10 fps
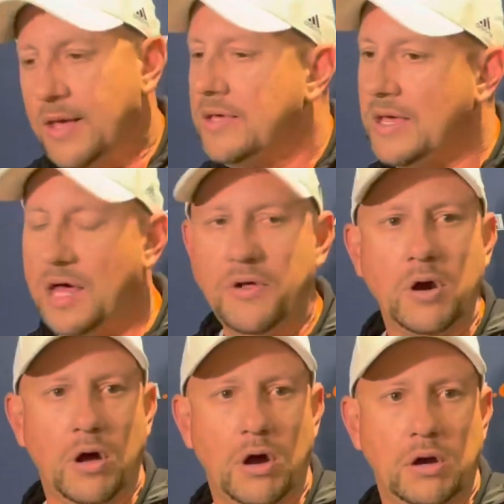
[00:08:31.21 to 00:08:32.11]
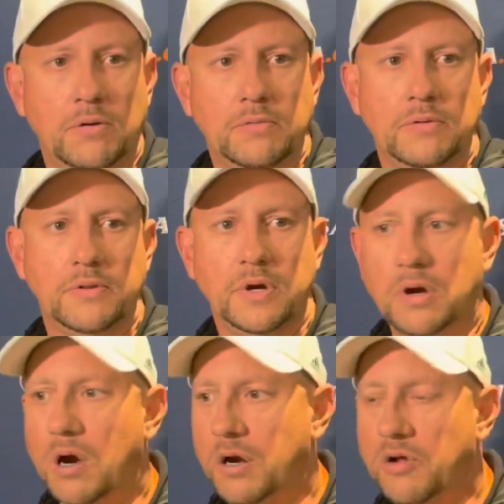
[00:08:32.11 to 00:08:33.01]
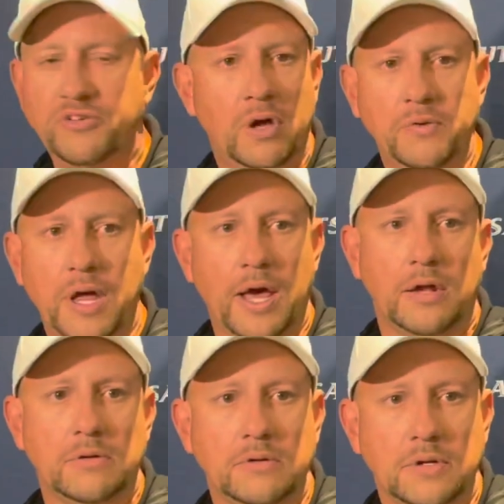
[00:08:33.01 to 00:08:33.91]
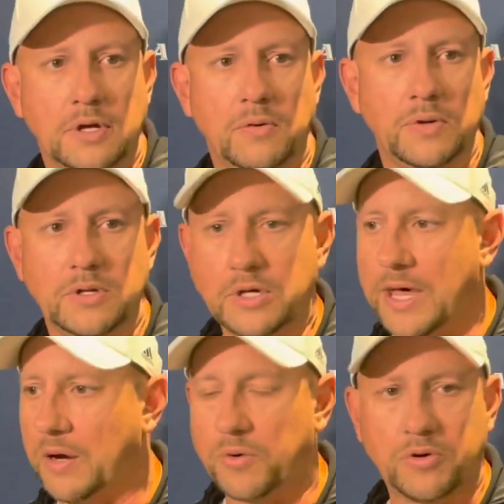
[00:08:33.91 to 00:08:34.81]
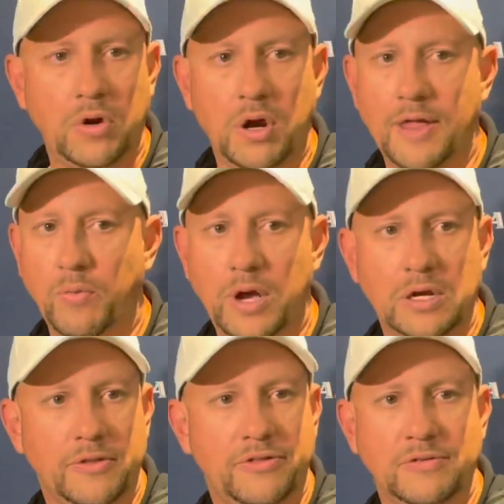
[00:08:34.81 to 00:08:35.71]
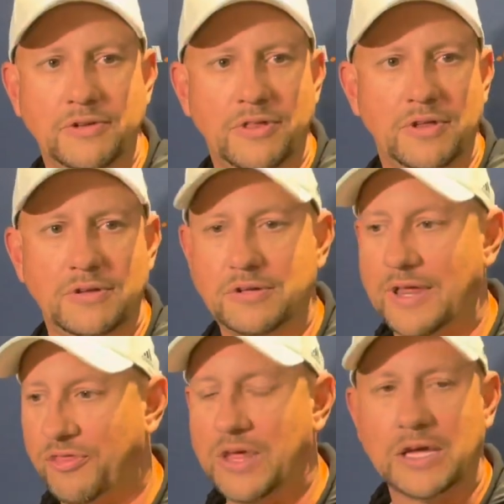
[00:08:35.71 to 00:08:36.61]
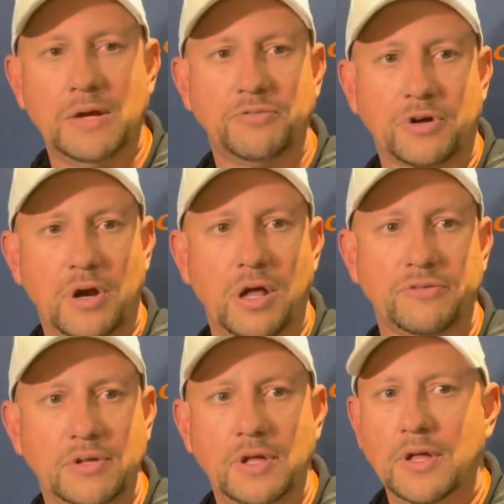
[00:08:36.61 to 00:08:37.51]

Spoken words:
Yeah, there are. There are, and there's no doubt. No, you got to recruit it all the way to that thing comes across.